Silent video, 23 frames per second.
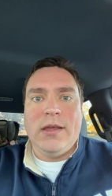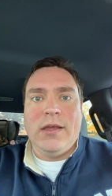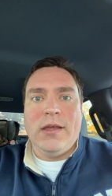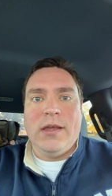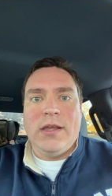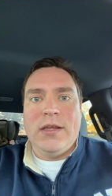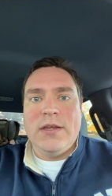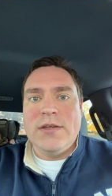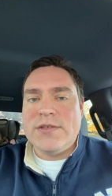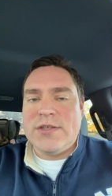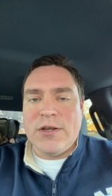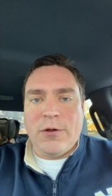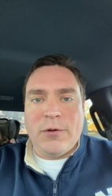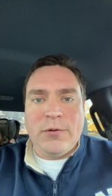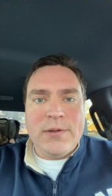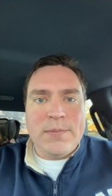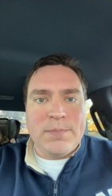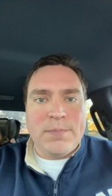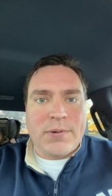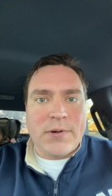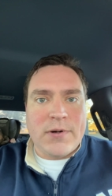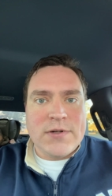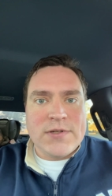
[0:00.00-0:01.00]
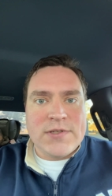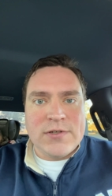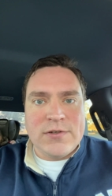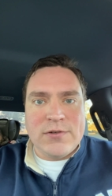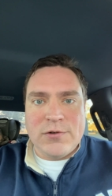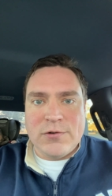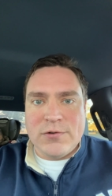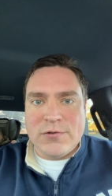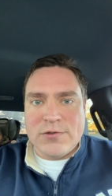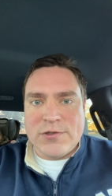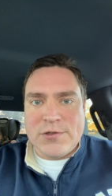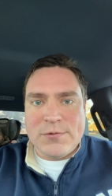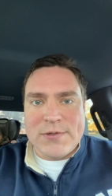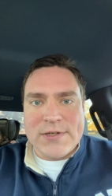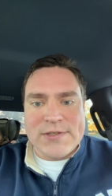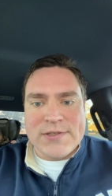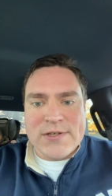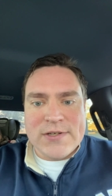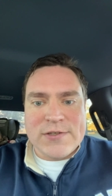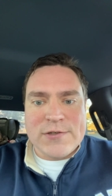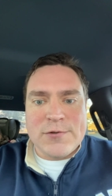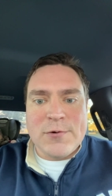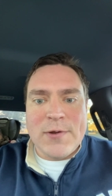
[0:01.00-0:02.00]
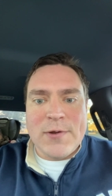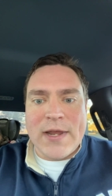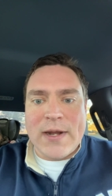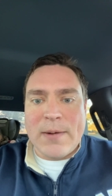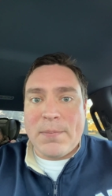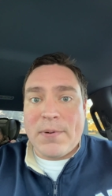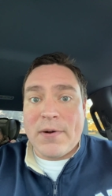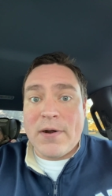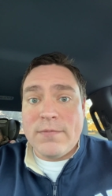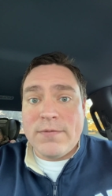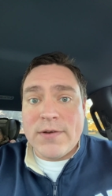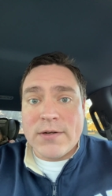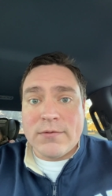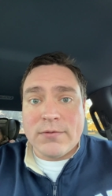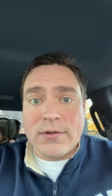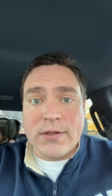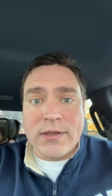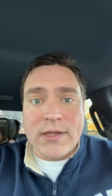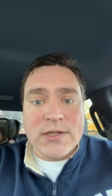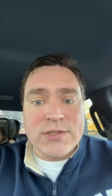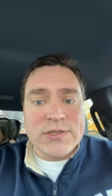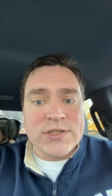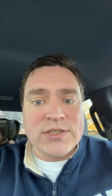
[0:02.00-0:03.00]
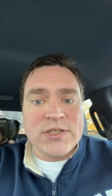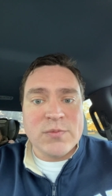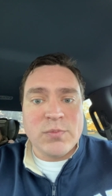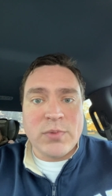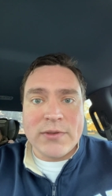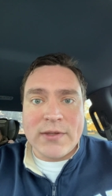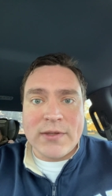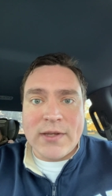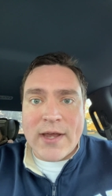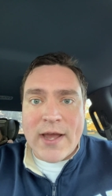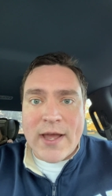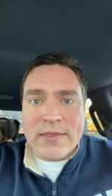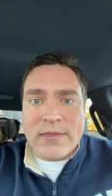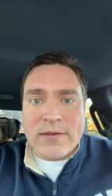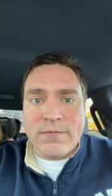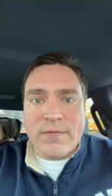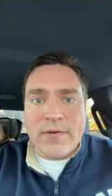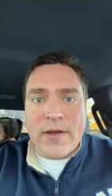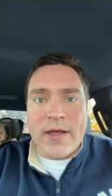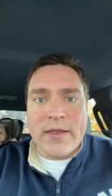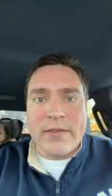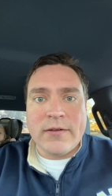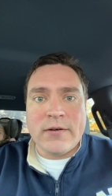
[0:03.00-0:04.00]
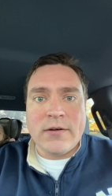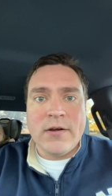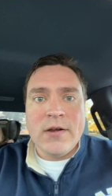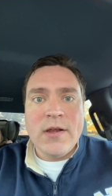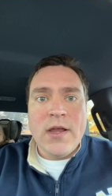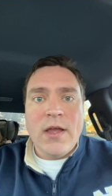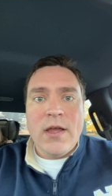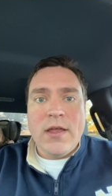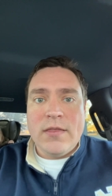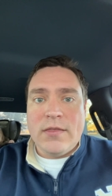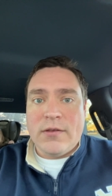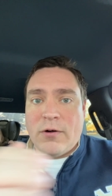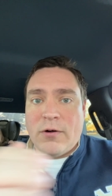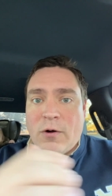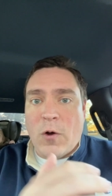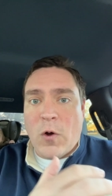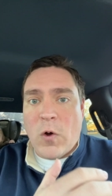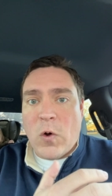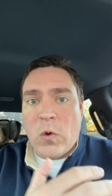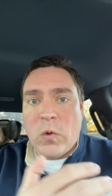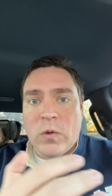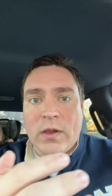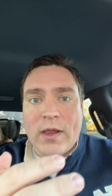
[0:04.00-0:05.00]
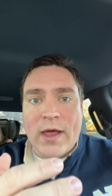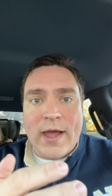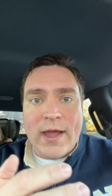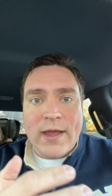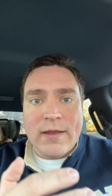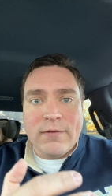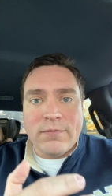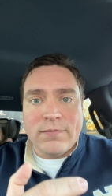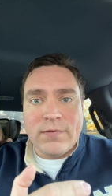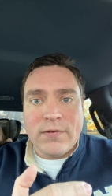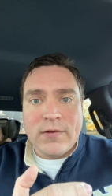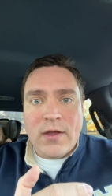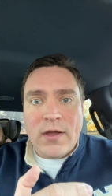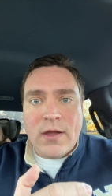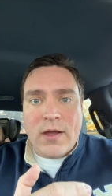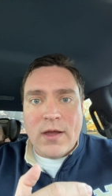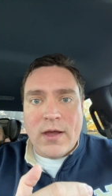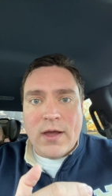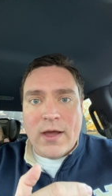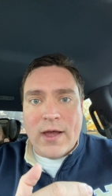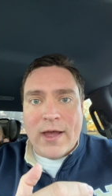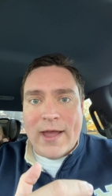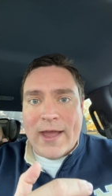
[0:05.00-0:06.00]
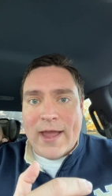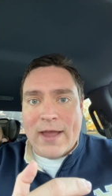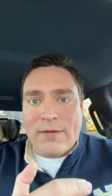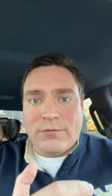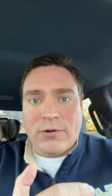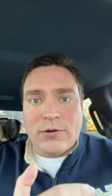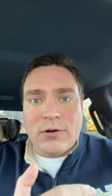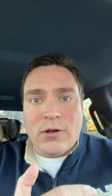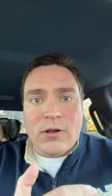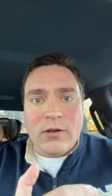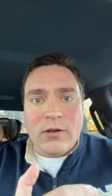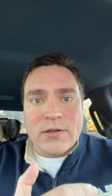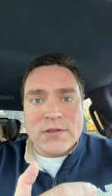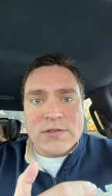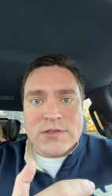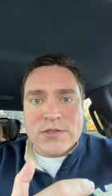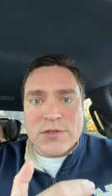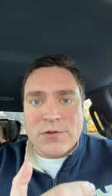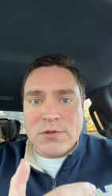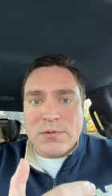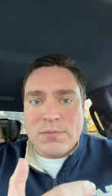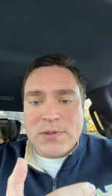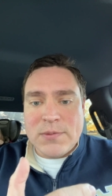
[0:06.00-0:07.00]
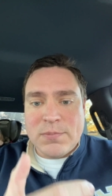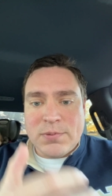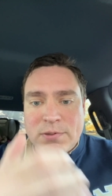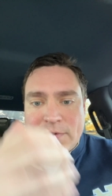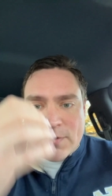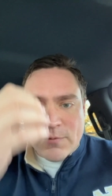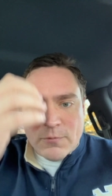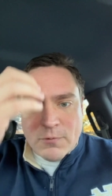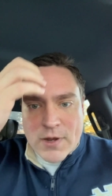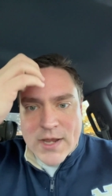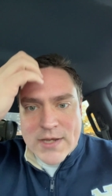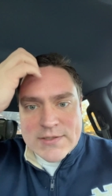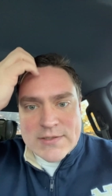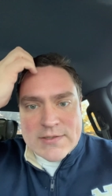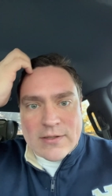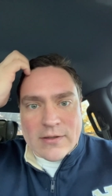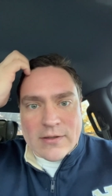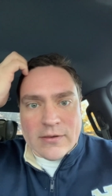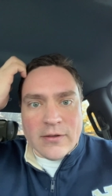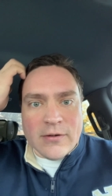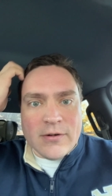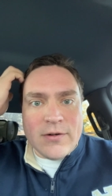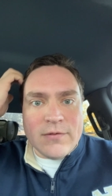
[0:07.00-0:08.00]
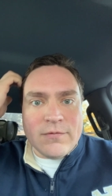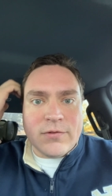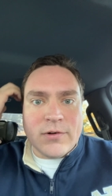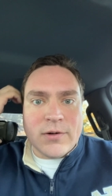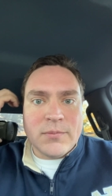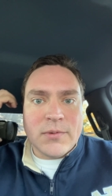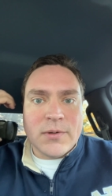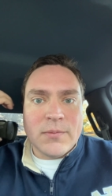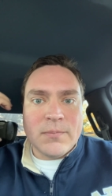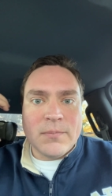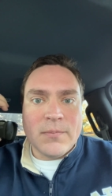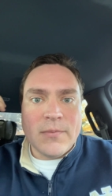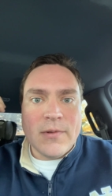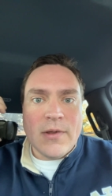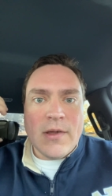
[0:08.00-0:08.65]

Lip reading: He's the only person to exist who had a perfect relationship with God the Father their whole life, after all. And so it'd be pretty wise to learn from him.